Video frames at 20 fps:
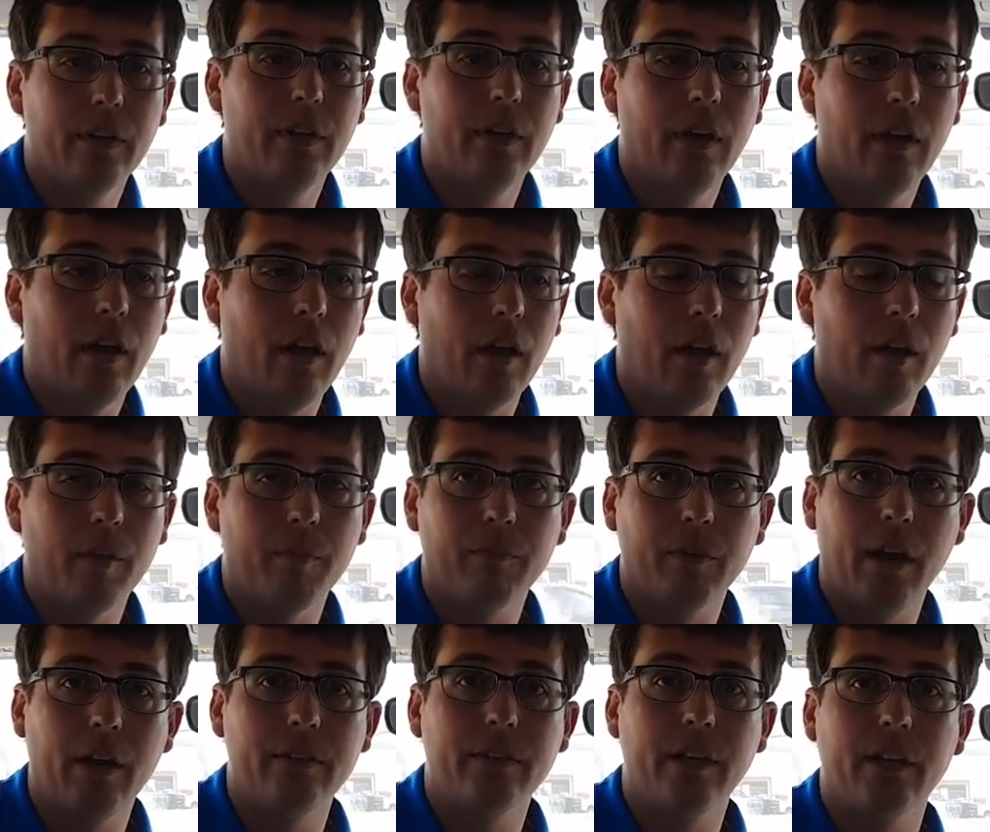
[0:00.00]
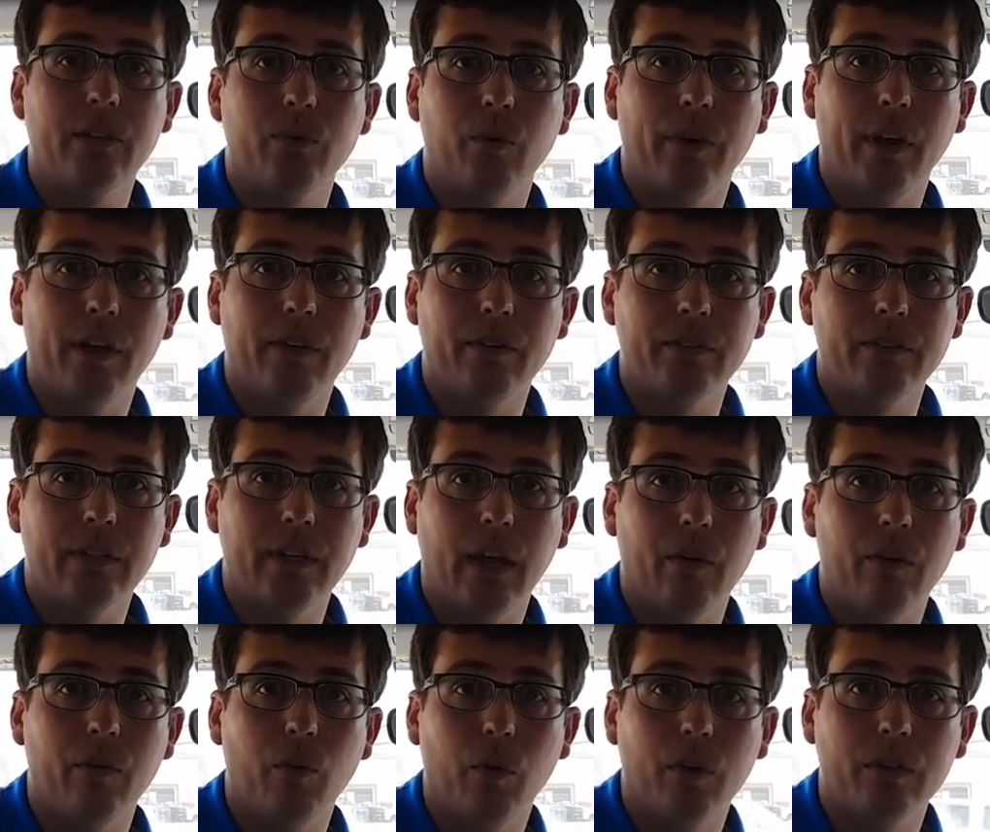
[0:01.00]
um, kind of test one out and see
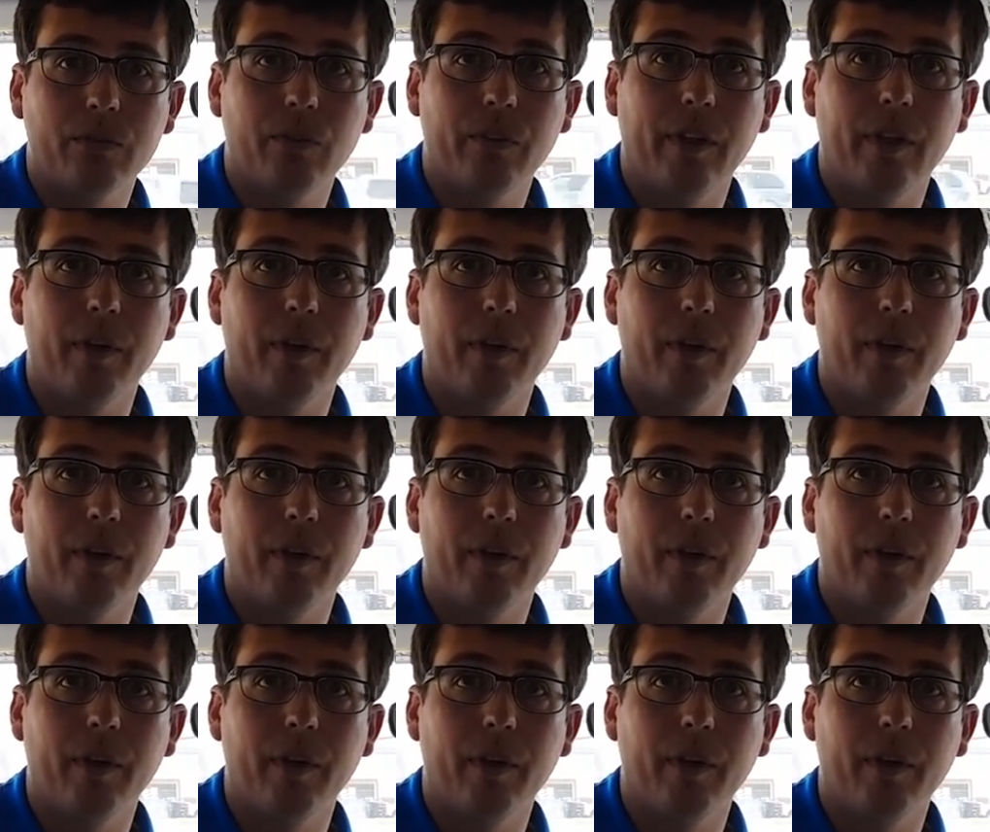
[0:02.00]
how it works for them.